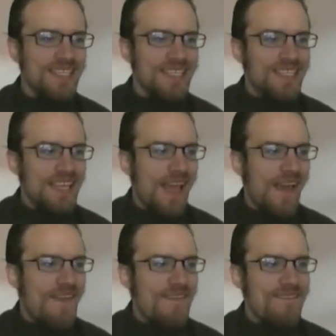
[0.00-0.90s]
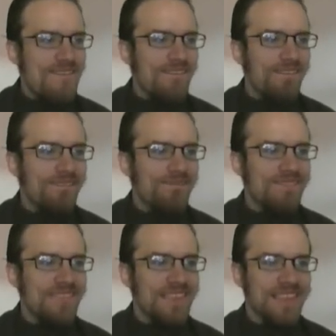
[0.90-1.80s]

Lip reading: (silence)